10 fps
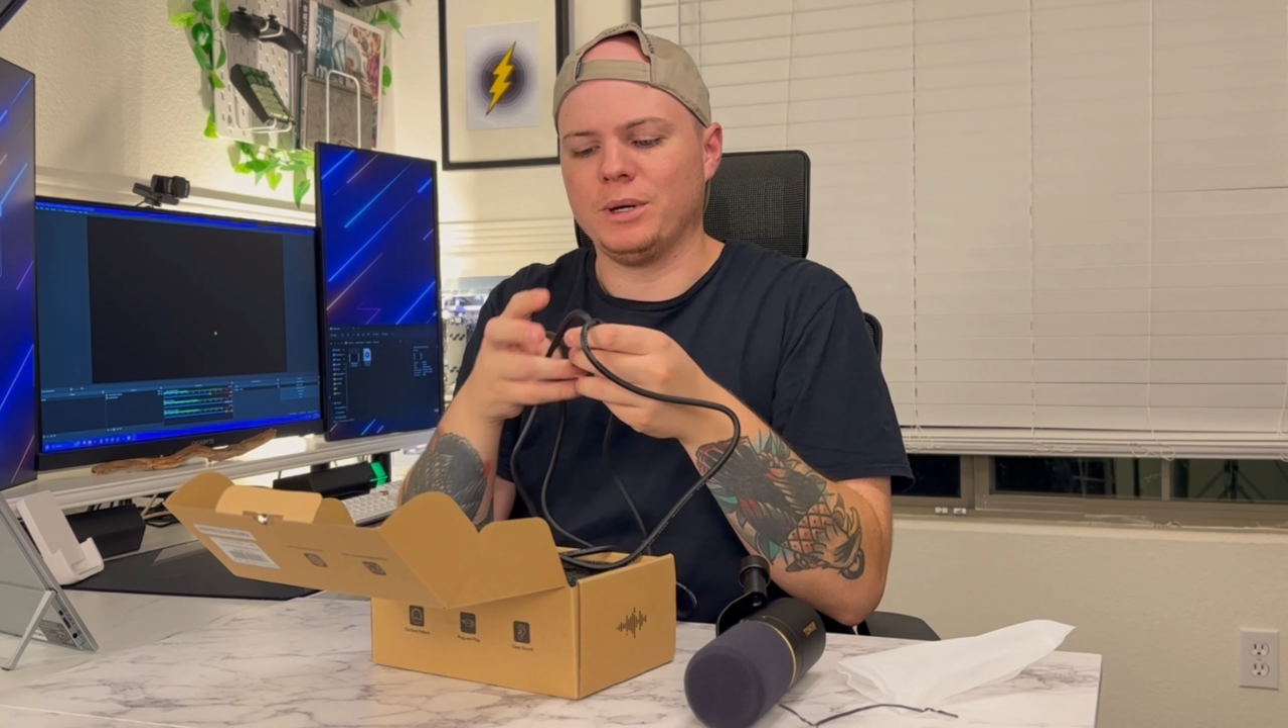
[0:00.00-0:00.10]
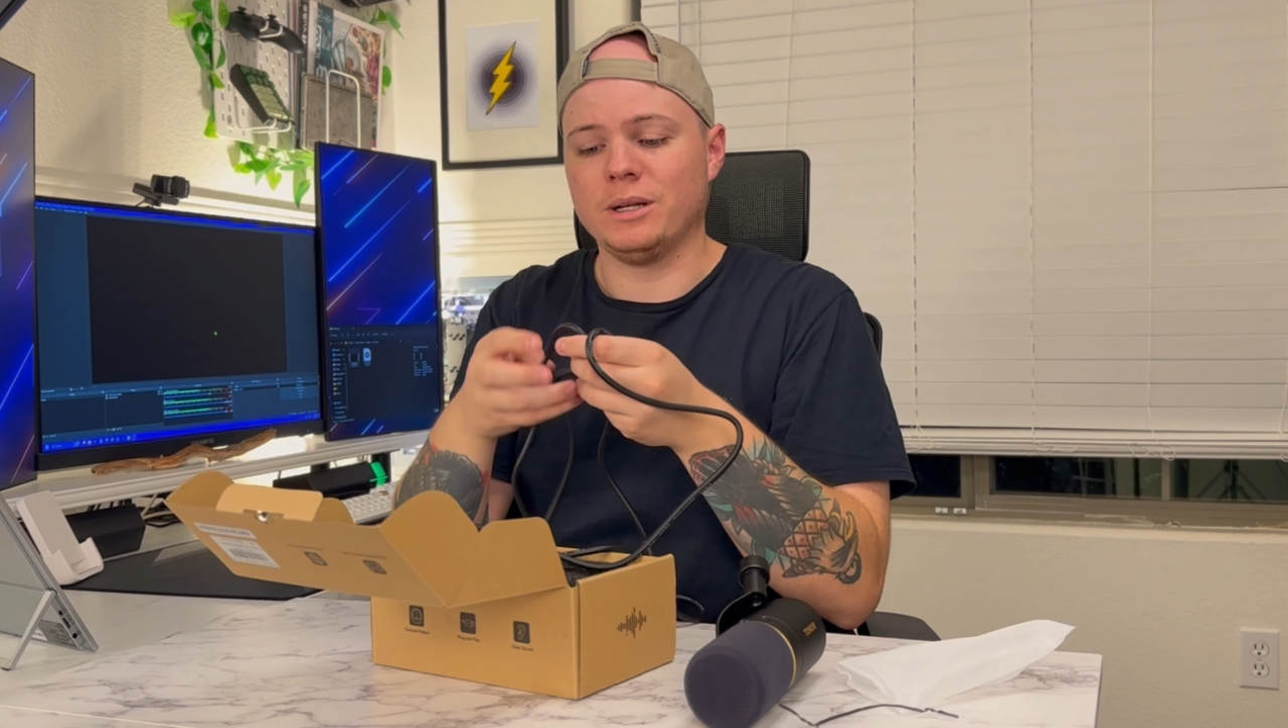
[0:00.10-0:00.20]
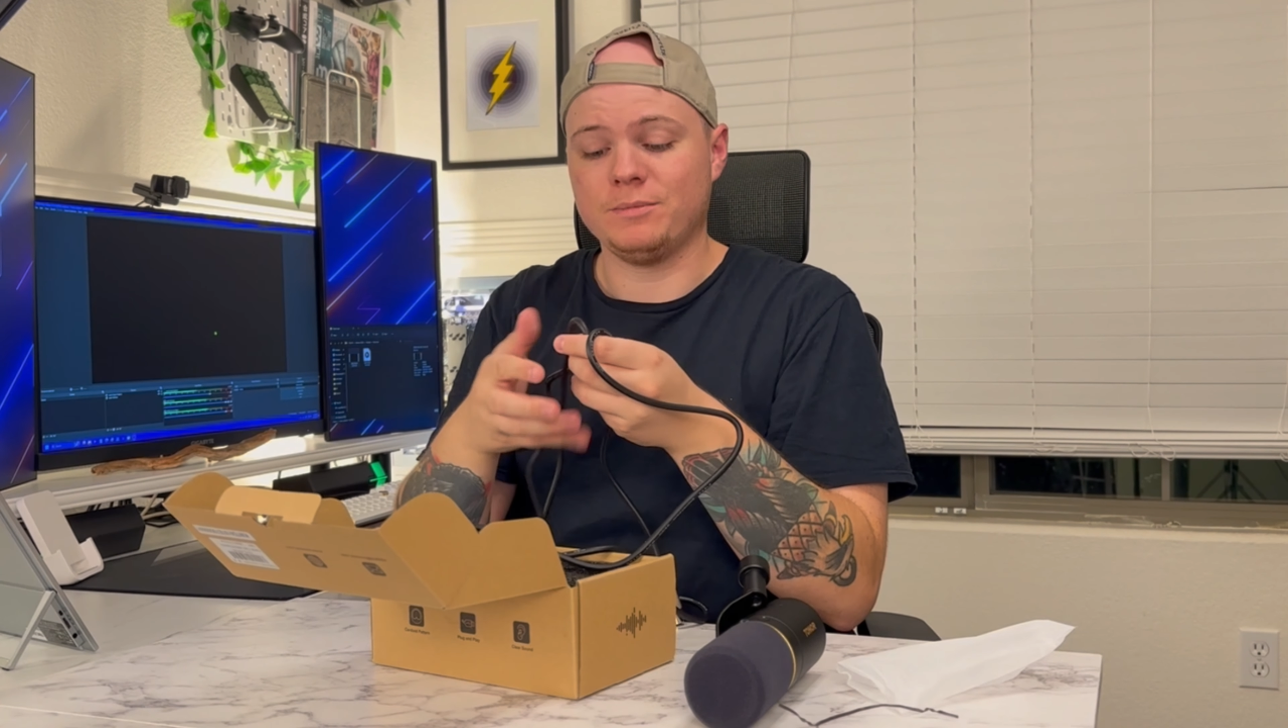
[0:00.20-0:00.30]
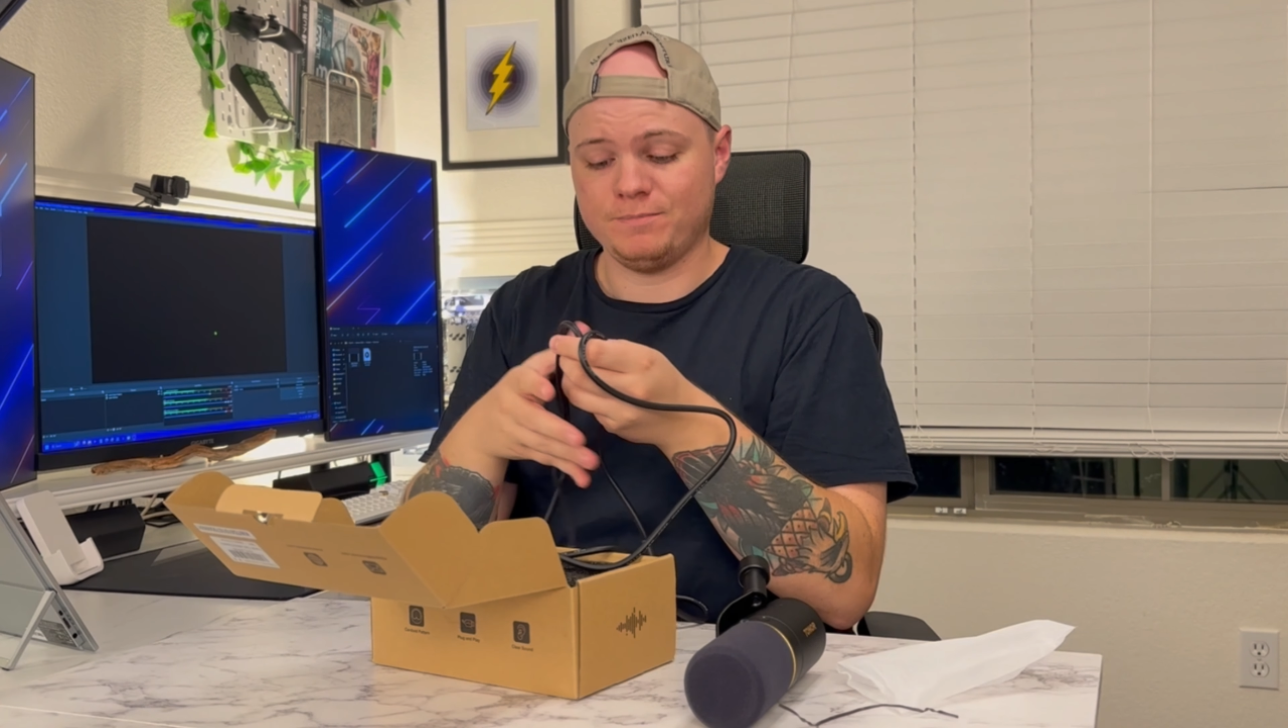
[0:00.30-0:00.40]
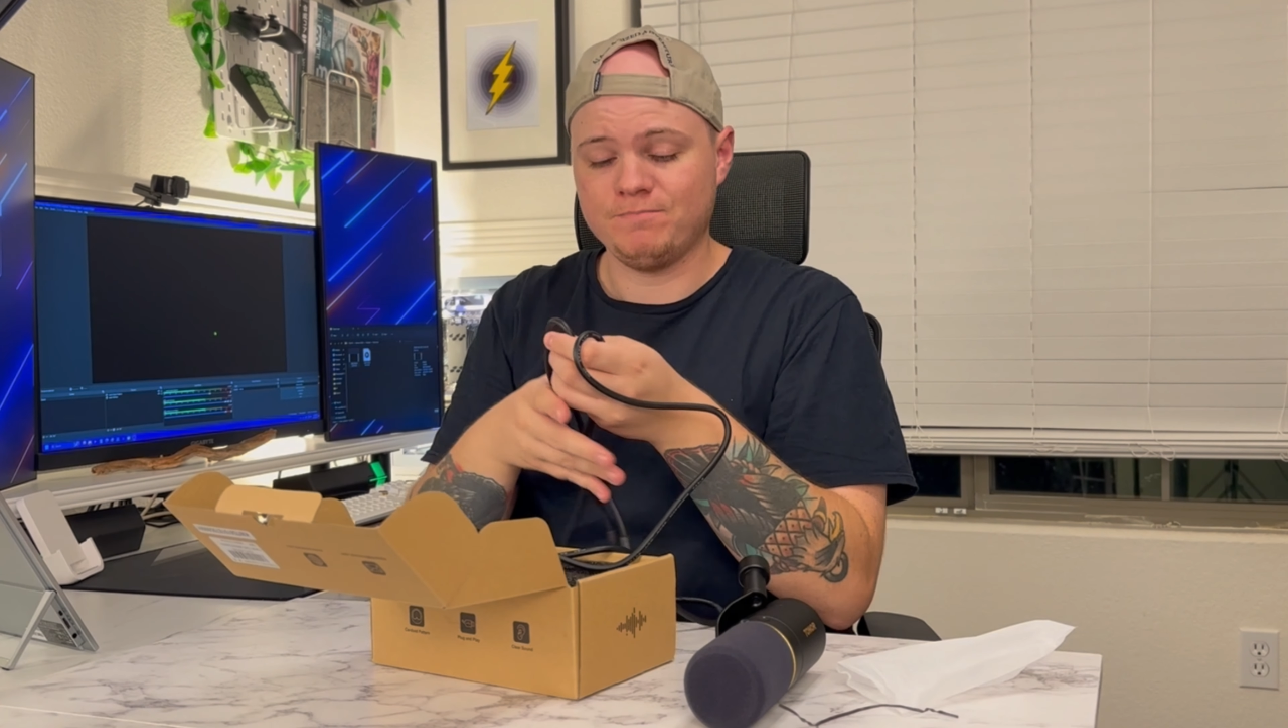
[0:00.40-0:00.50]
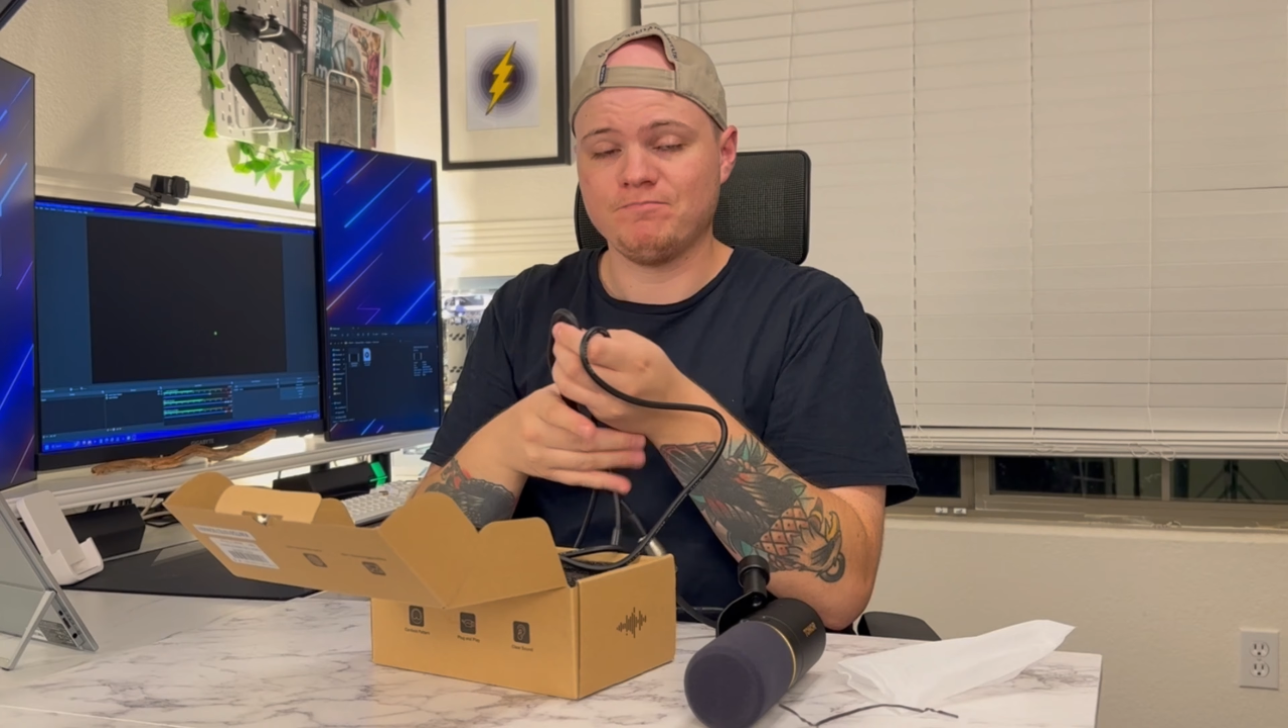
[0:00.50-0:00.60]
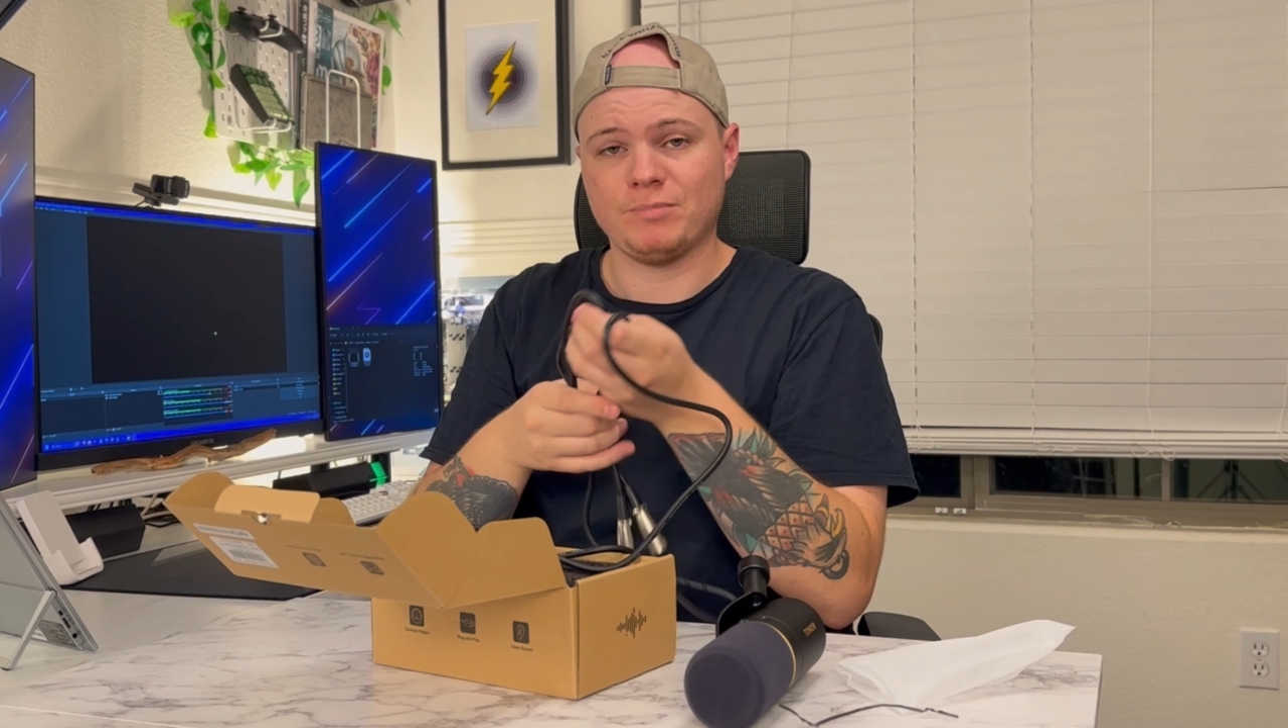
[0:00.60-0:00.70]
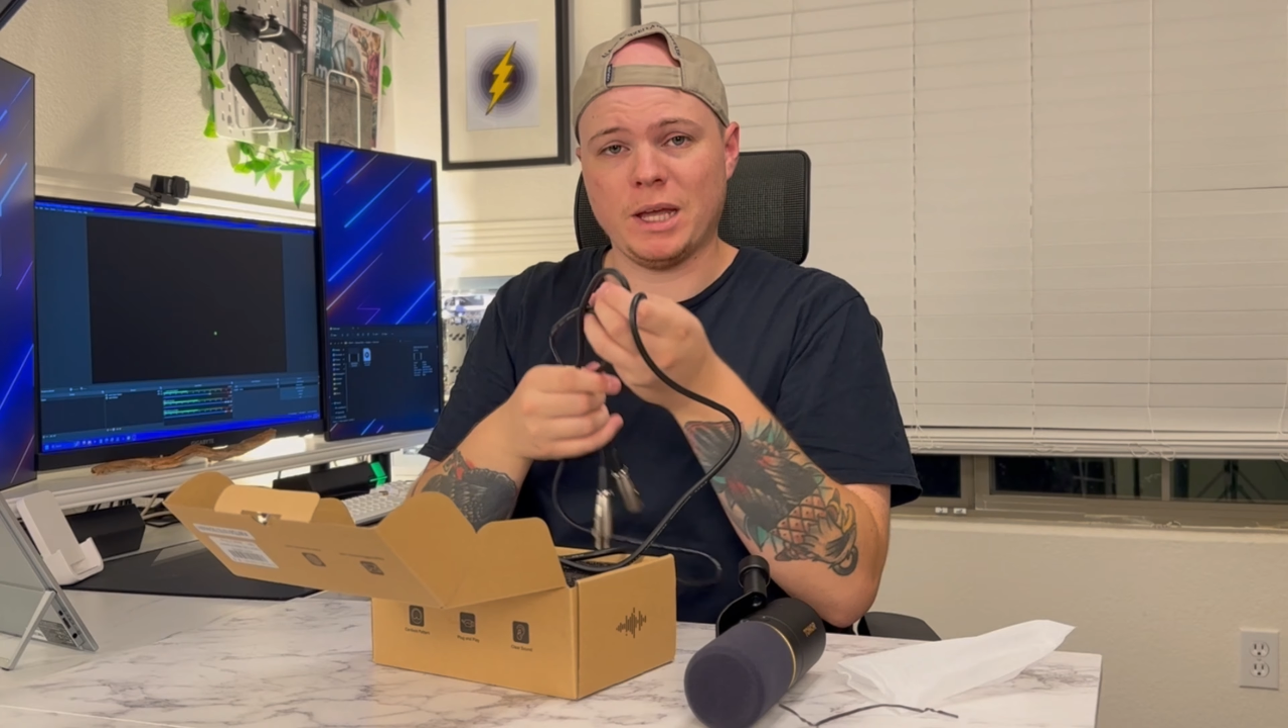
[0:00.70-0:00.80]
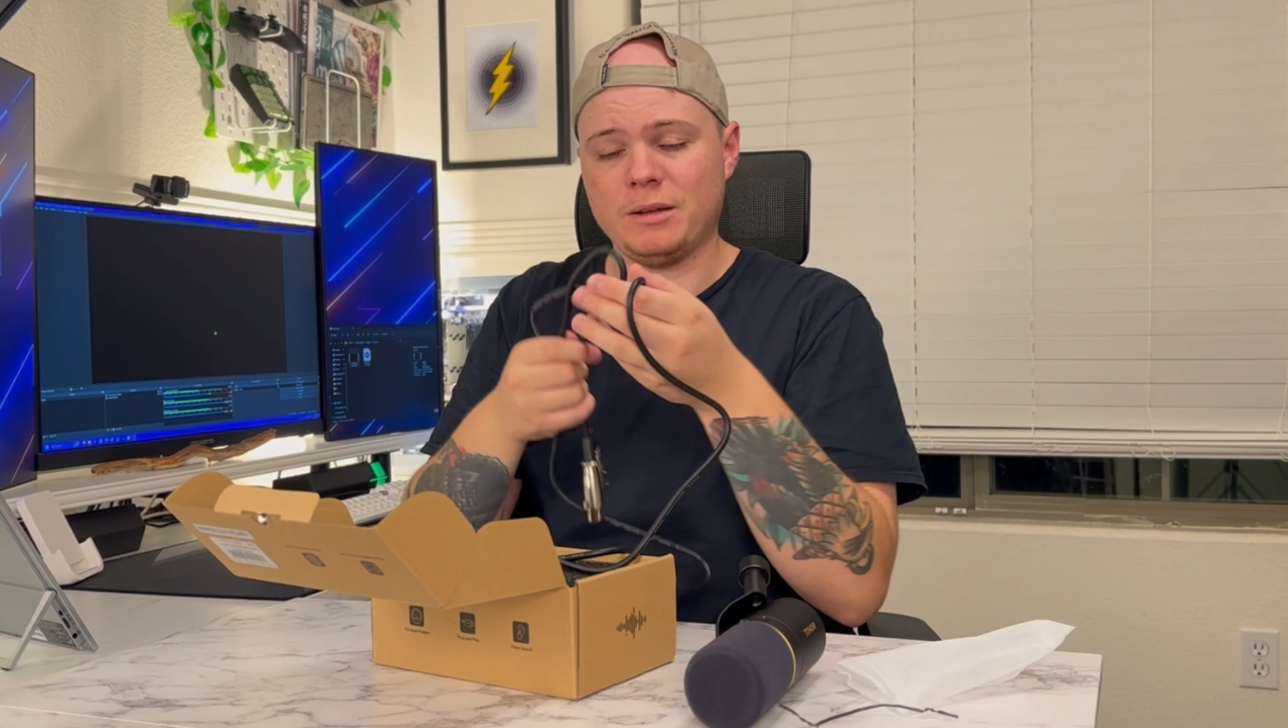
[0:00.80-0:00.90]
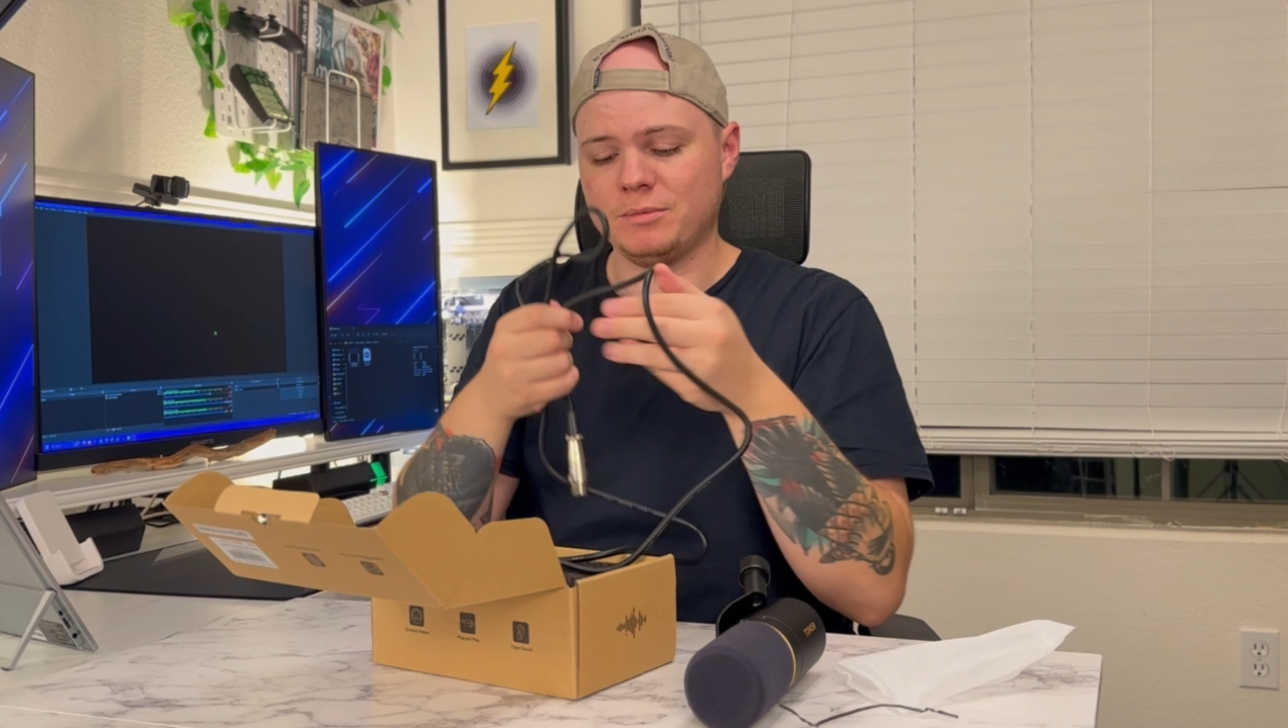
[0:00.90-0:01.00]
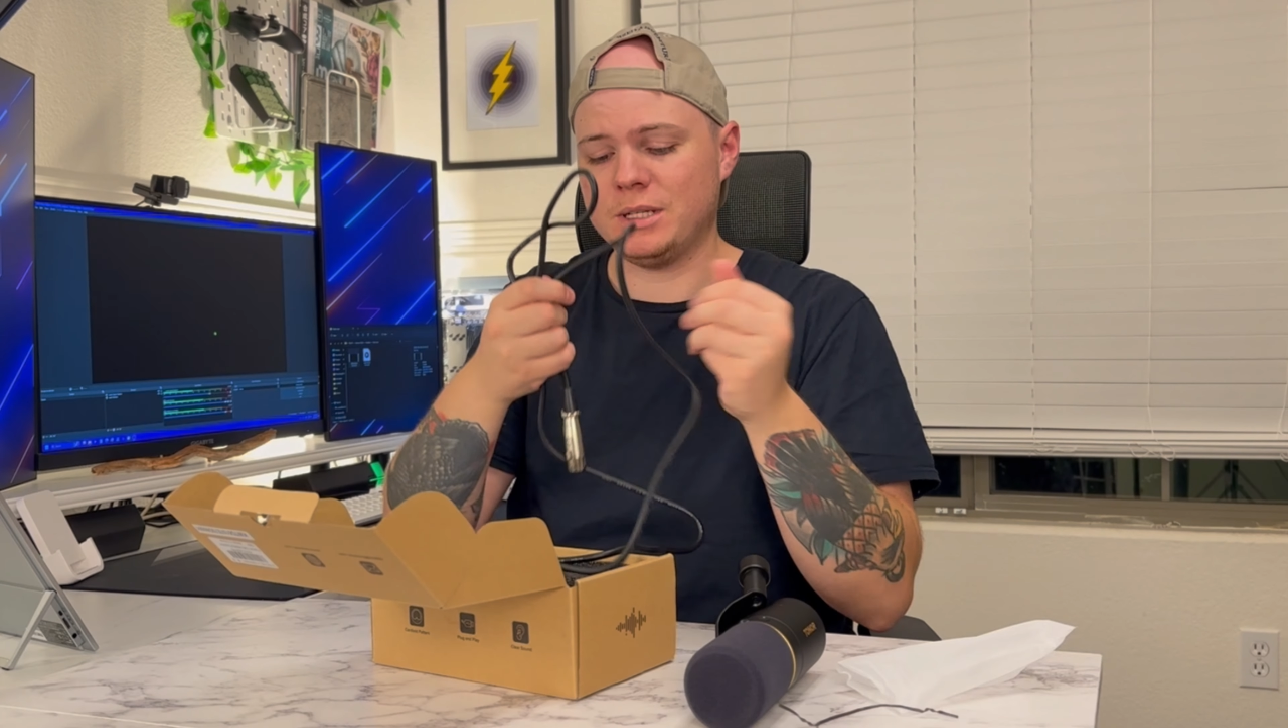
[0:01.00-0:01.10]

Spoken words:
but yeah,